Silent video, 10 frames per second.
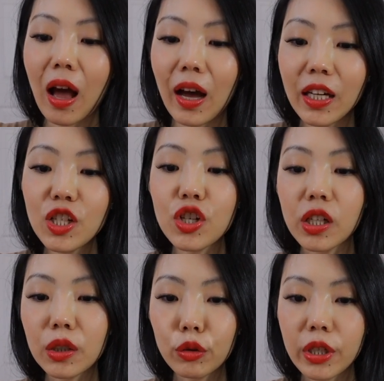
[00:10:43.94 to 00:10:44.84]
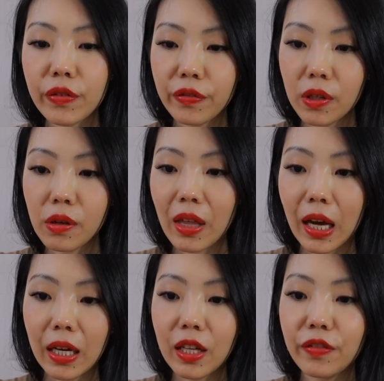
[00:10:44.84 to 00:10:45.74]
I generally feel
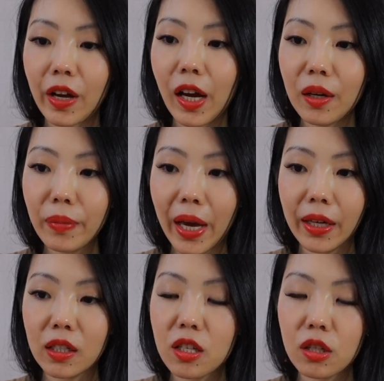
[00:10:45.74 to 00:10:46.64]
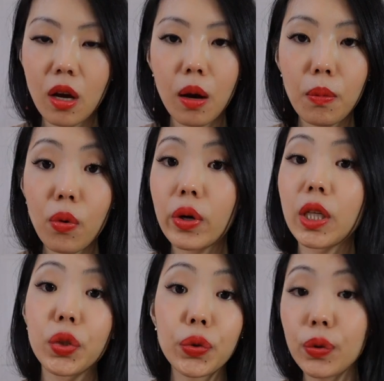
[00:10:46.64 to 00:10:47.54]
that if a handbag is not more
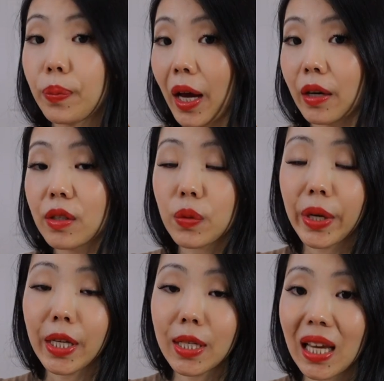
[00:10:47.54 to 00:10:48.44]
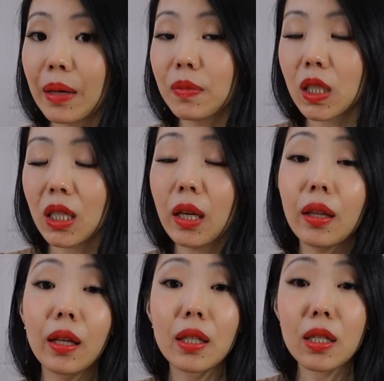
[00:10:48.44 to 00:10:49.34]
than two pounds when it's empty,
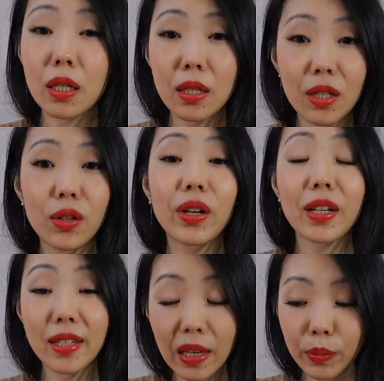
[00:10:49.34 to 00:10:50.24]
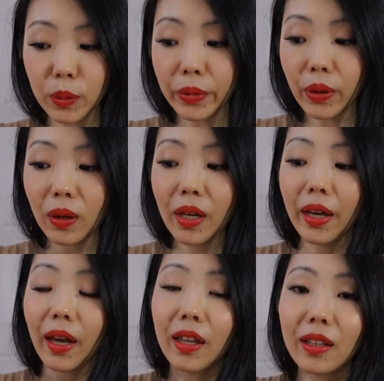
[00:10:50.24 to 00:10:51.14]
then it's considered acceptable.
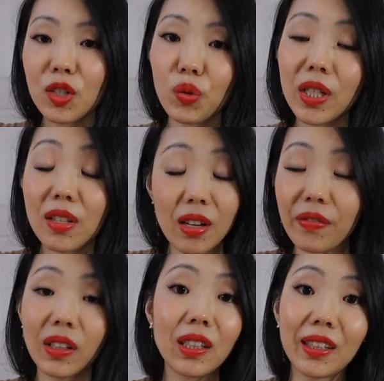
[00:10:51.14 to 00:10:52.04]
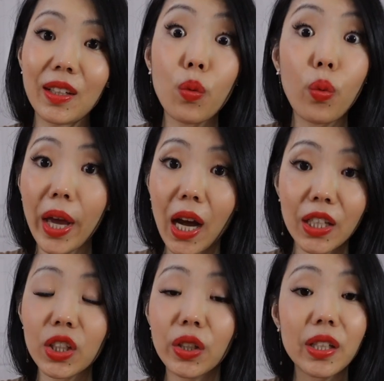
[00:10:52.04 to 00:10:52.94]
And this one is definitely way
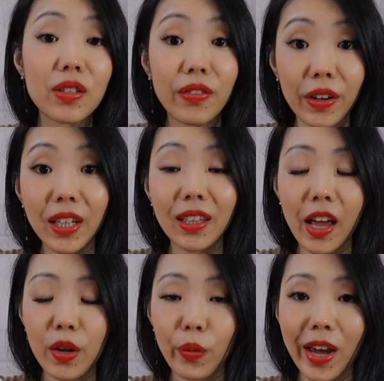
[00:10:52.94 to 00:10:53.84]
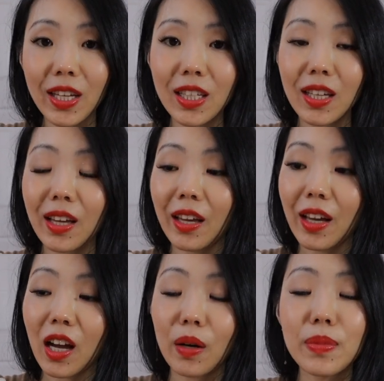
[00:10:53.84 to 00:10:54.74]
under. It's very lightweight. It
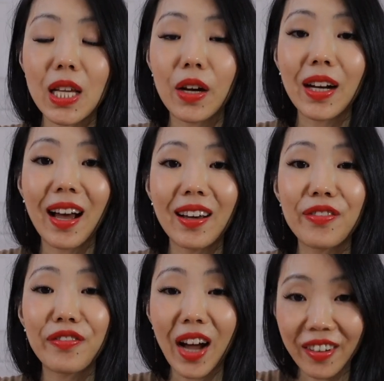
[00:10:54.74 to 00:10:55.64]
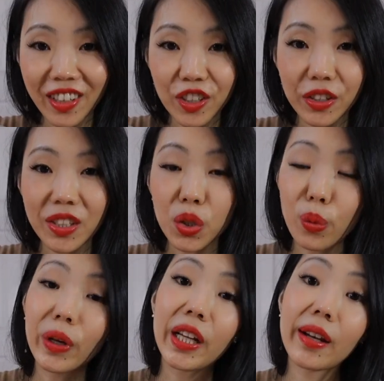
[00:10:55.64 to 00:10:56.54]
comes out at
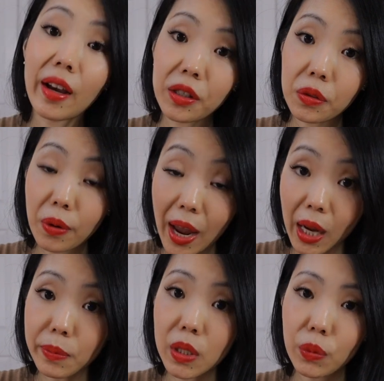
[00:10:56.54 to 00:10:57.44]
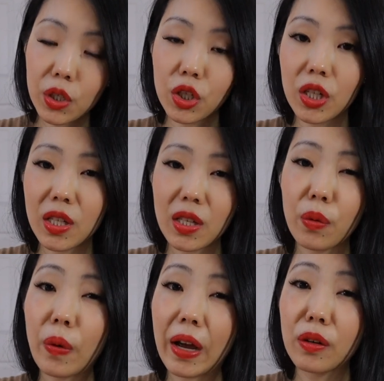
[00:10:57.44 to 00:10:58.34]
529 grams, which is
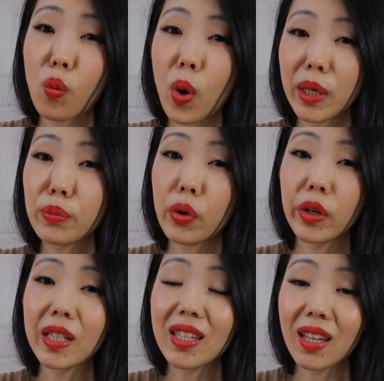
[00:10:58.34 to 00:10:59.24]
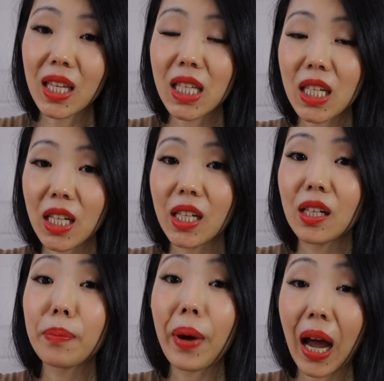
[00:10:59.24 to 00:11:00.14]
around
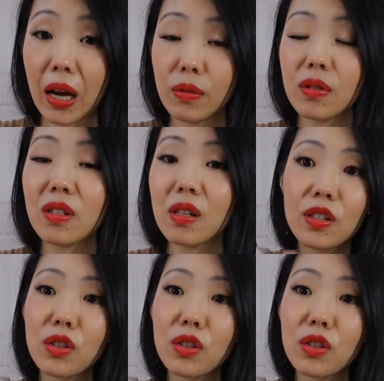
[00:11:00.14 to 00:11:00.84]
1.16 pounds.